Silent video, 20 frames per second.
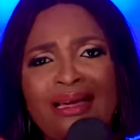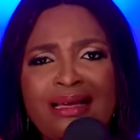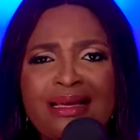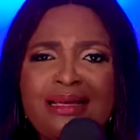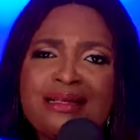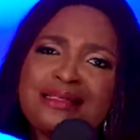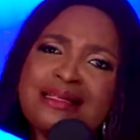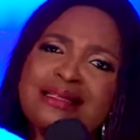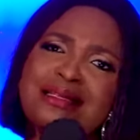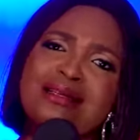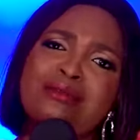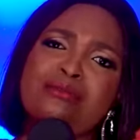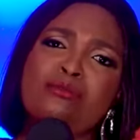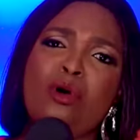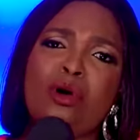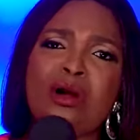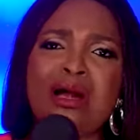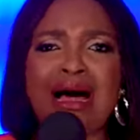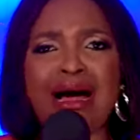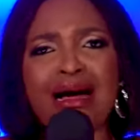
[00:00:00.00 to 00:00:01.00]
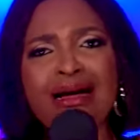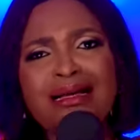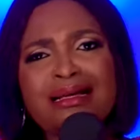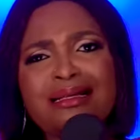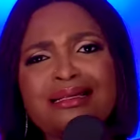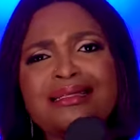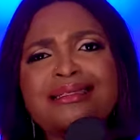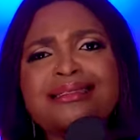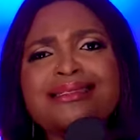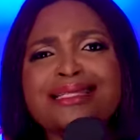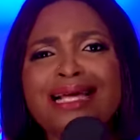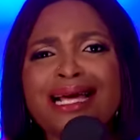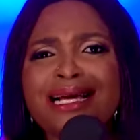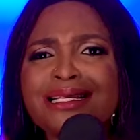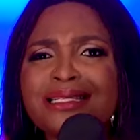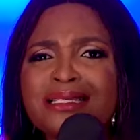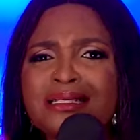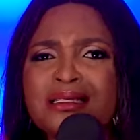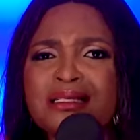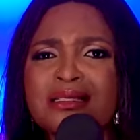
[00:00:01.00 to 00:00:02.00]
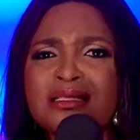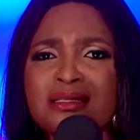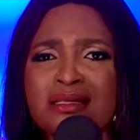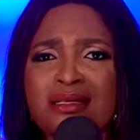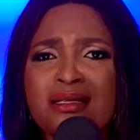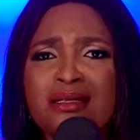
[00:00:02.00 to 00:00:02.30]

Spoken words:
Is it Igbola? Is it sex?